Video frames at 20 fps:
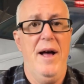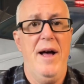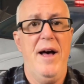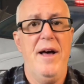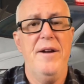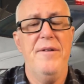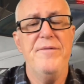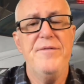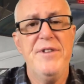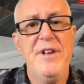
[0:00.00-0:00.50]

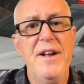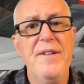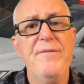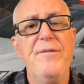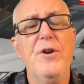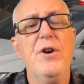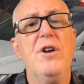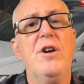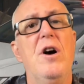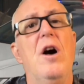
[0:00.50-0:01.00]
Out of
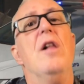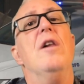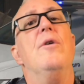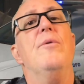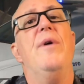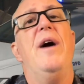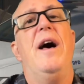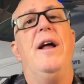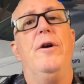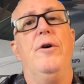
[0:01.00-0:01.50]
Denver,
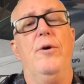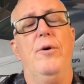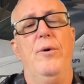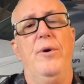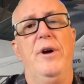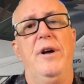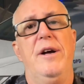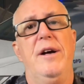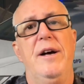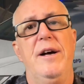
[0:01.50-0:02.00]

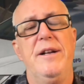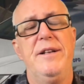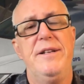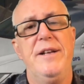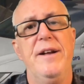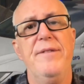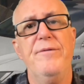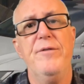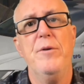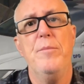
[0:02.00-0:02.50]
Colorado, a
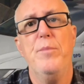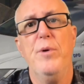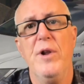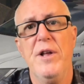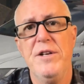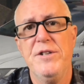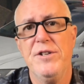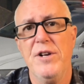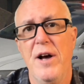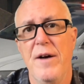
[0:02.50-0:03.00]
Denver
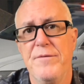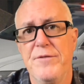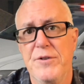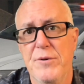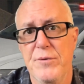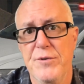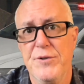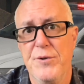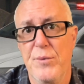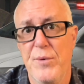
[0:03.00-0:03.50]
police
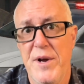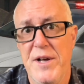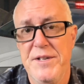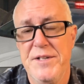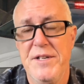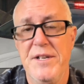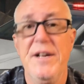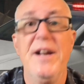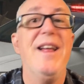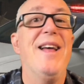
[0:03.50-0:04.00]
officer was
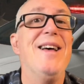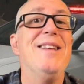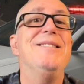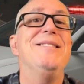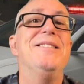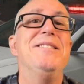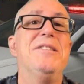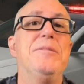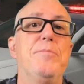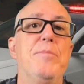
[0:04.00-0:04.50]
arrested
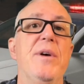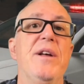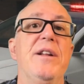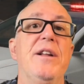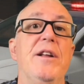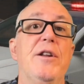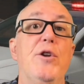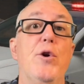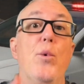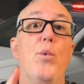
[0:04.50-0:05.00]
and
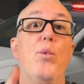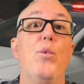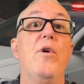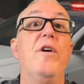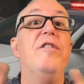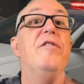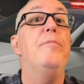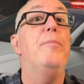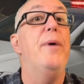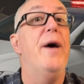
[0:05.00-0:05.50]
suspended
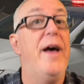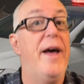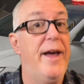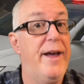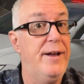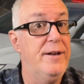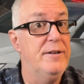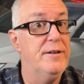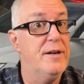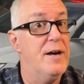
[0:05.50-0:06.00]
with
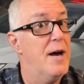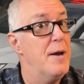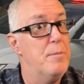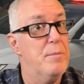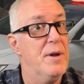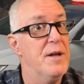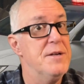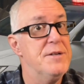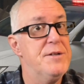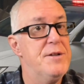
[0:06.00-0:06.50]
pay,
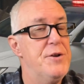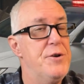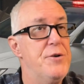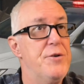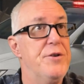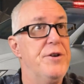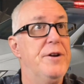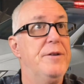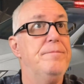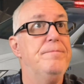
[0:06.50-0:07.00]
God bless the
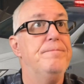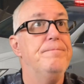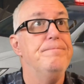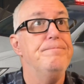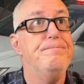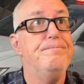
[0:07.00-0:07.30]
union,